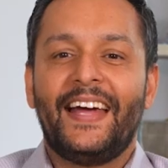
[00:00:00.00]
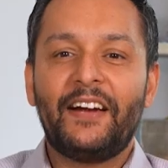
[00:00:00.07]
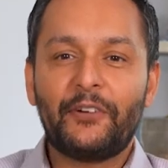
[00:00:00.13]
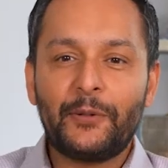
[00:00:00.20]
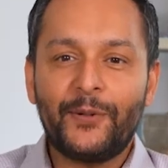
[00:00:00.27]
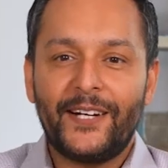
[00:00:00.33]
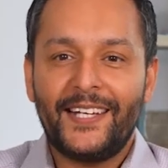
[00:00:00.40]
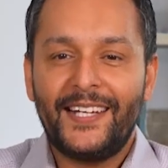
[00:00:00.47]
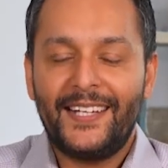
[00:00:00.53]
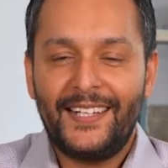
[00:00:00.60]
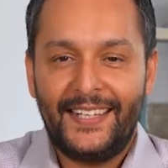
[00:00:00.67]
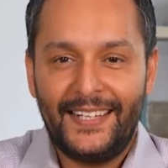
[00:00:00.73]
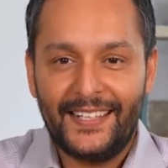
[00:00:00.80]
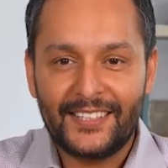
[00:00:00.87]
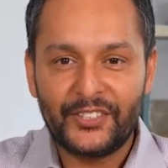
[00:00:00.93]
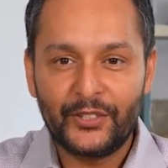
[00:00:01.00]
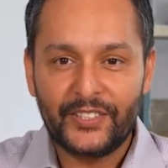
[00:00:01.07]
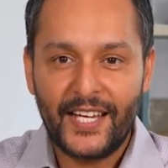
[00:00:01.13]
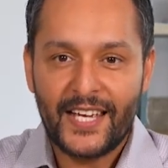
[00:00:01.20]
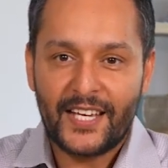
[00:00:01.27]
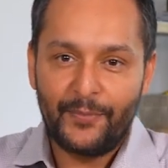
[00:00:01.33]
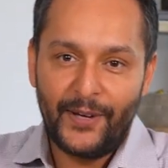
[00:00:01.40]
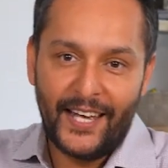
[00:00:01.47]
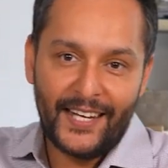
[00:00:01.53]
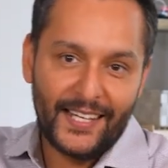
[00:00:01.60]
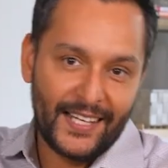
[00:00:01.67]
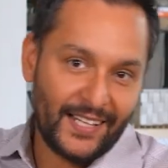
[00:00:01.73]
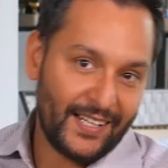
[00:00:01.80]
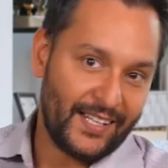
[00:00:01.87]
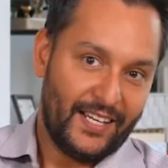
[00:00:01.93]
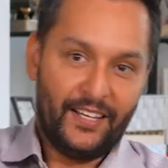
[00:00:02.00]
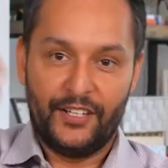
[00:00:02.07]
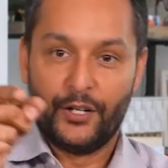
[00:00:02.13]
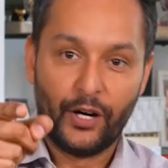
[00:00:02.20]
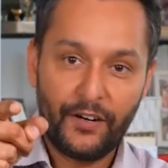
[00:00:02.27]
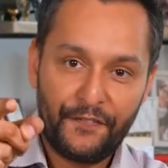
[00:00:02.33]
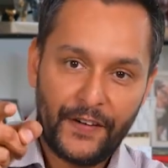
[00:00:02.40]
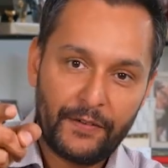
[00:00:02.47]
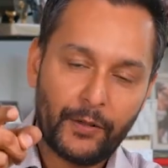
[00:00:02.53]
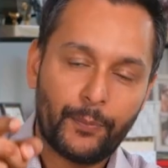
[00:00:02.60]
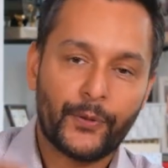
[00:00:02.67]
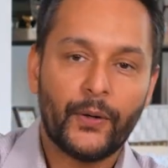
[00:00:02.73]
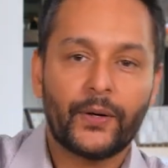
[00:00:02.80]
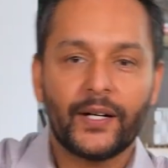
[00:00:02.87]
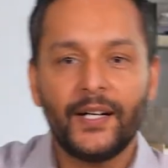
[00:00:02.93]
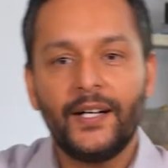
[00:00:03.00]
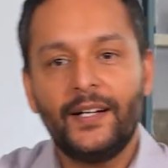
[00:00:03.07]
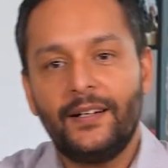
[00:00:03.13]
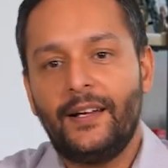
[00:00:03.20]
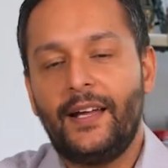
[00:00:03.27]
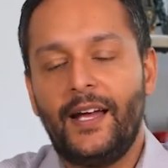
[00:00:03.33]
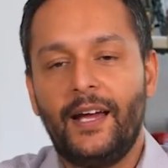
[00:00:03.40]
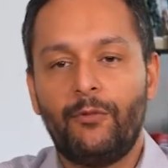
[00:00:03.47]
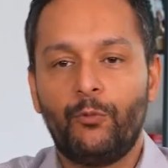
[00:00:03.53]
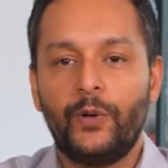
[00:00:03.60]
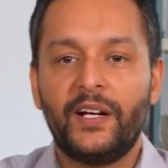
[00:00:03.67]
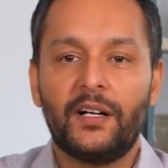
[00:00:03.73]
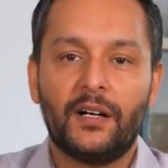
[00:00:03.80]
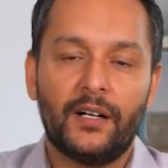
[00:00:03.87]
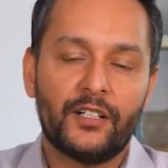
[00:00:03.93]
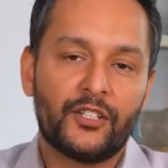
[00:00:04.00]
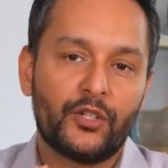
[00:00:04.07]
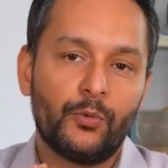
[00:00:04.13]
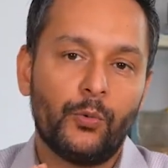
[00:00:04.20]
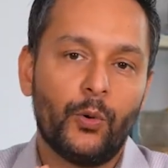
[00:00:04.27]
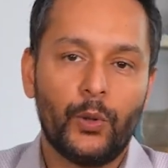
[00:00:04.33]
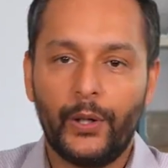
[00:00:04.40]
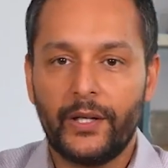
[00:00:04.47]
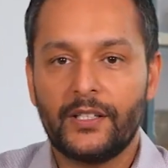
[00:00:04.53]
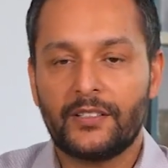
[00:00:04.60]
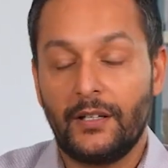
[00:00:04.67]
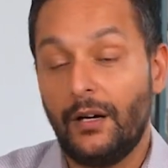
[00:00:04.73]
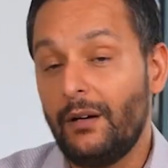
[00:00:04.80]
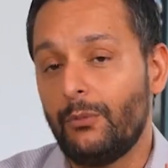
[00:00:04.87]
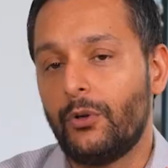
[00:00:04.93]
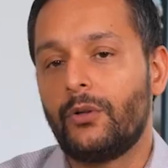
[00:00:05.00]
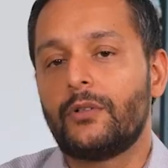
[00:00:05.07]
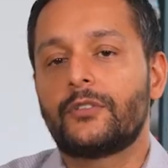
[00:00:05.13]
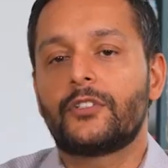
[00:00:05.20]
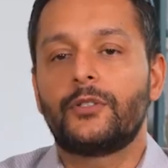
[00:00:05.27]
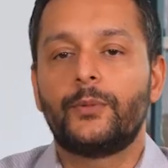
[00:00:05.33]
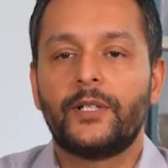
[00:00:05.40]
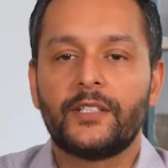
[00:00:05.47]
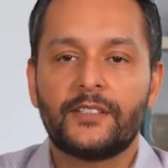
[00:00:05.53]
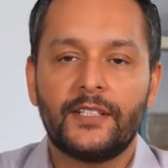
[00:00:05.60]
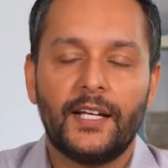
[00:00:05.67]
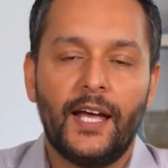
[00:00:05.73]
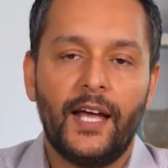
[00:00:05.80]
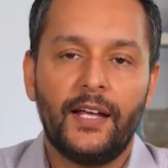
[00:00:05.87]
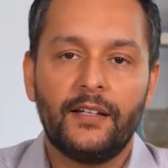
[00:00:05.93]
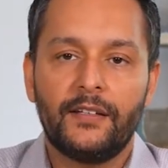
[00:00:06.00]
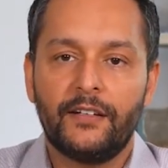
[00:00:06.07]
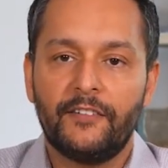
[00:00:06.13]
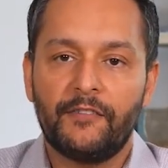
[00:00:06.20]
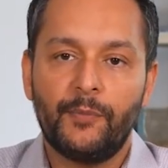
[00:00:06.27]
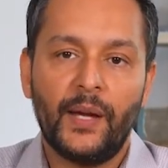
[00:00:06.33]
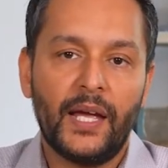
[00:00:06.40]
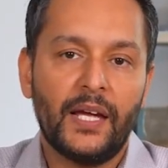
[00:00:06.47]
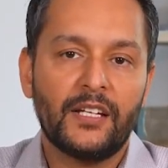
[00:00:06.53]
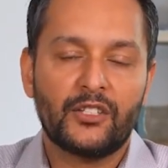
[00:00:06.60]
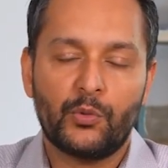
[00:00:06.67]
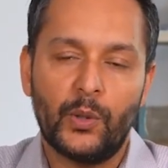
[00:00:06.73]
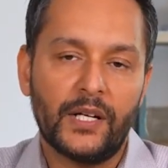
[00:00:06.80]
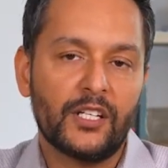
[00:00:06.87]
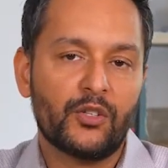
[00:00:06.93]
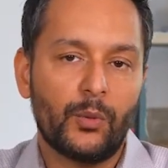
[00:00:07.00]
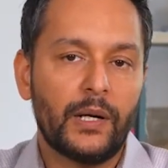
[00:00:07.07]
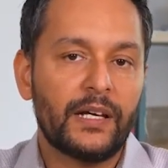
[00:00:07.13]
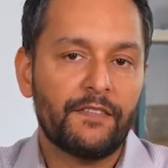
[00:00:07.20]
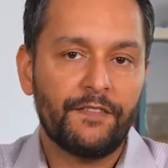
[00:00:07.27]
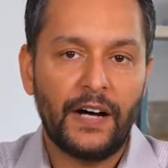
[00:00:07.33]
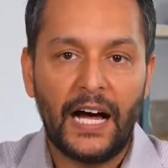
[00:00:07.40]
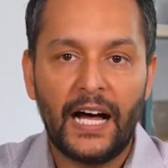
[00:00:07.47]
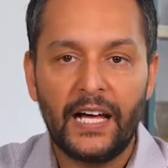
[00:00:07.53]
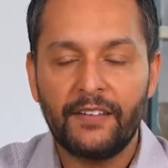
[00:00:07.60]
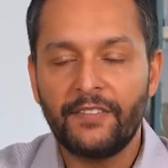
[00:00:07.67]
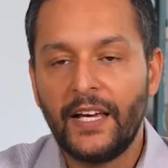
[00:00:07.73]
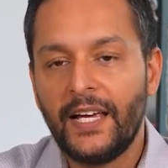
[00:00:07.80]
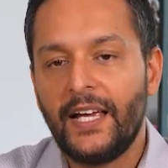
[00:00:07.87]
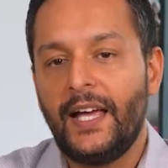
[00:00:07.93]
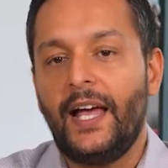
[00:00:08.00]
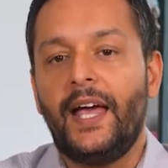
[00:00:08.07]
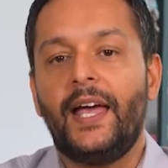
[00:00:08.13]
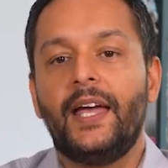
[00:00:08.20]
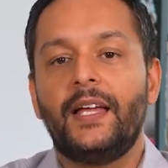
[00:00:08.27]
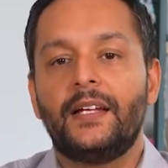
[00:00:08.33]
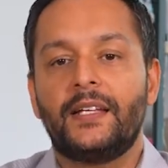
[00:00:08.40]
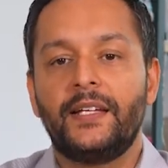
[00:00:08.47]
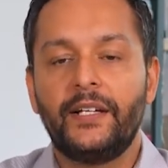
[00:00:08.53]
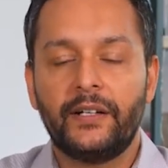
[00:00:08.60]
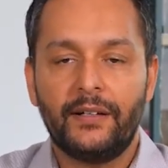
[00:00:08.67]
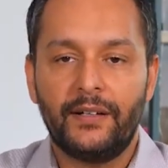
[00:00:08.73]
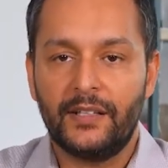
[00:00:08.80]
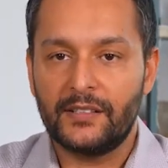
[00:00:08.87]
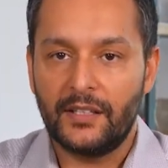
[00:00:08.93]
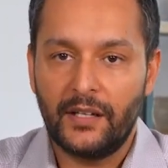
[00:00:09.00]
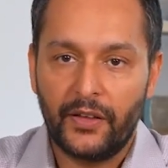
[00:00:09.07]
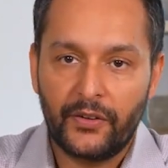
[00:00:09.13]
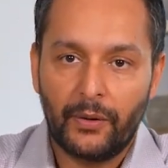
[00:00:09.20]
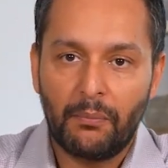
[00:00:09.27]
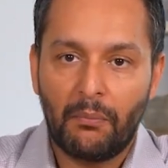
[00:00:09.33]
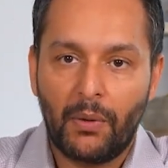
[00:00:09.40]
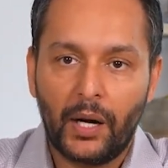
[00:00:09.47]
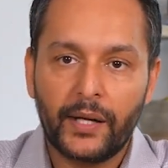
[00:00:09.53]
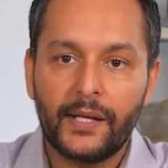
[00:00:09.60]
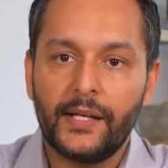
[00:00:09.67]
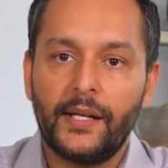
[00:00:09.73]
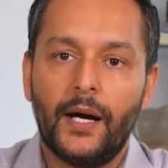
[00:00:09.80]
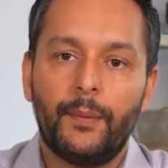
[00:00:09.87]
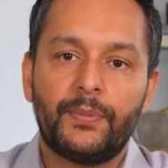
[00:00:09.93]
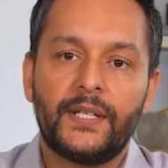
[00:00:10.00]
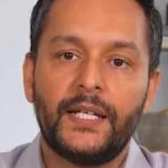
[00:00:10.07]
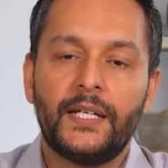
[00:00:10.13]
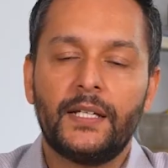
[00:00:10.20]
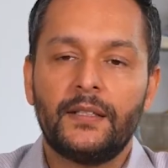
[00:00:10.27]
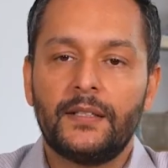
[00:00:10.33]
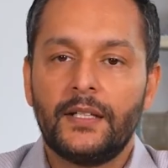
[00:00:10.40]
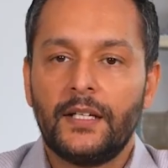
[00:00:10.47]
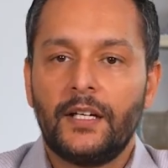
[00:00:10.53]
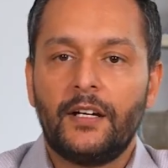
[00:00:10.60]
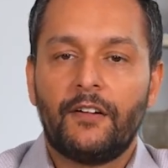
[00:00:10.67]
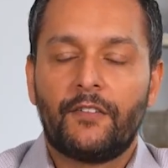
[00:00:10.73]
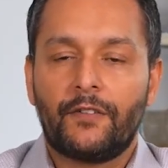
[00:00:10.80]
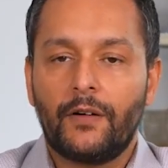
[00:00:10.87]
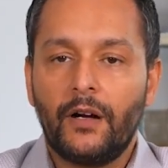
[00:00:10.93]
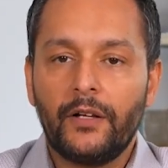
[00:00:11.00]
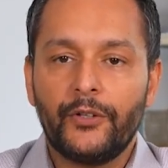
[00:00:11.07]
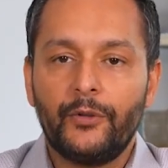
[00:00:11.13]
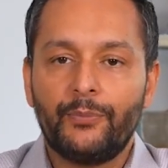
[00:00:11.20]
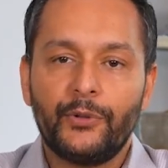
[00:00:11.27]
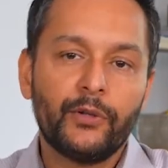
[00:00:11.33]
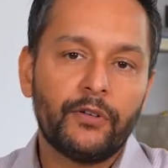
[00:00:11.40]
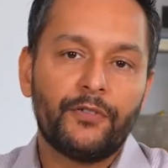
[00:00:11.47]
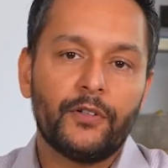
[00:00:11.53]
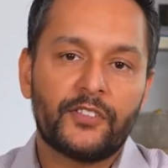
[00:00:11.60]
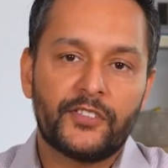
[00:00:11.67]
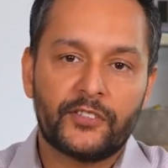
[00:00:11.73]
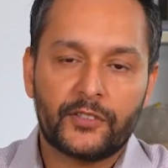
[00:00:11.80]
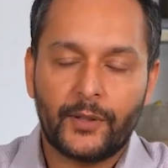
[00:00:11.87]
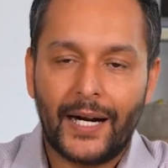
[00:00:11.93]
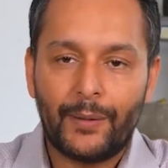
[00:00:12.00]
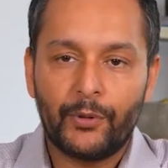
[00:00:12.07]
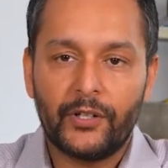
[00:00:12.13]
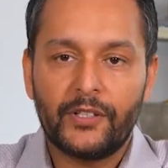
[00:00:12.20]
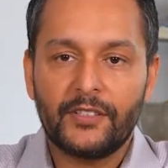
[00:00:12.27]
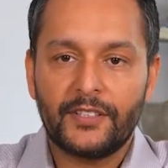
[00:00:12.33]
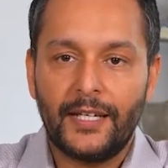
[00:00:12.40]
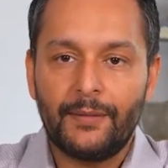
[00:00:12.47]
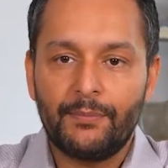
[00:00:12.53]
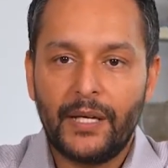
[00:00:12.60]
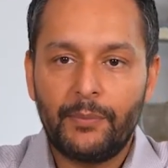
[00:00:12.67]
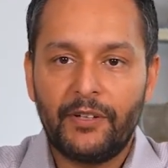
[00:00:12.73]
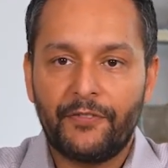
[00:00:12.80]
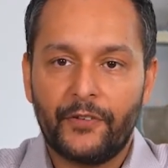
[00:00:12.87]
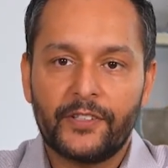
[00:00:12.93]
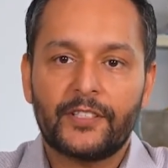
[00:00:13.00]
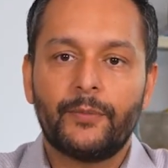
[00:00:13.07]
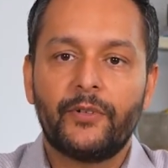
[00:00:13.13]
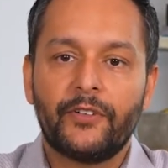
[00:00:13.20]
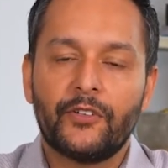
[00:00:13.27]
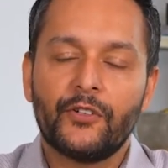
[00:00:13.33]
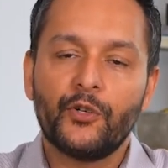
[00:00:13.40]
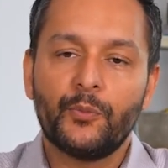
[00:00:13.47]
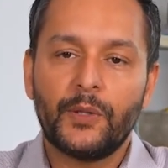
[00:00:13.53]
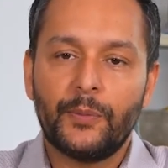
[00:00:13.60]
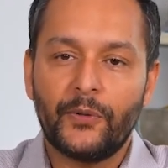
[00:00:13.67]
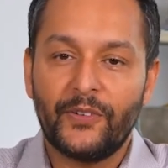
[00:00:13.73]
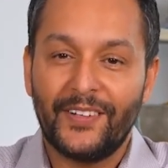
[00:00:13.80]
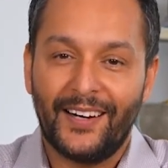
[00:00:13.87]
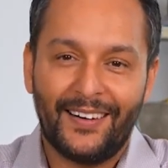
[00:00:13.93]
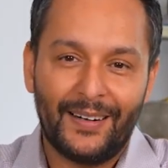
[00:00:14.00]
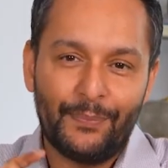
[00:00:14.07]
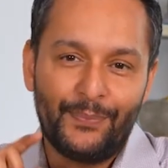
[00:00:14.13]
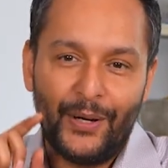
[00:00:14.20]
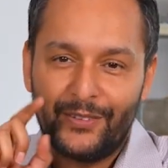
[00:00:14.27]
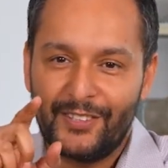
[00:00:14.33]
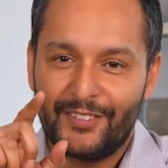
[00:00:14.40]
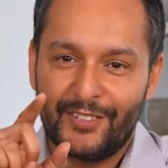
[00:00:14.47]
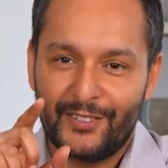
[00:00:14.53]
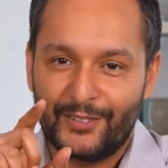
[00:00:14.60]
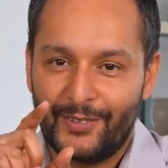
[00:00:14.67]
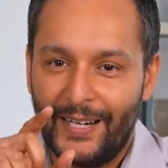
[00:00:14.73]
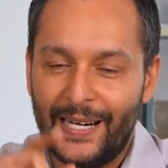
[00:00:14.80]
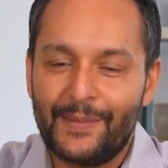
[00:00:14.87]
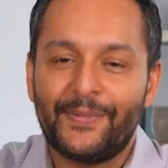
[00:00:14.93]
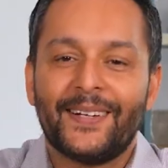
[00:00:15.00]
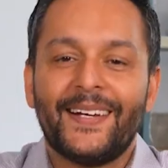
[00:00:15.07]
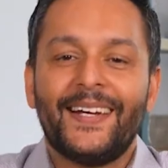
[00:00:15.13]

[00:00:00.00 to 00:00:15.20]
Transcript: Hey everybody, it's Hussein Kabani, your favorite broker, and we are almost towards the end of May 2025. And here is another market update for all you beautiful subscribers and maybe for some of you new people that are about to subscribe.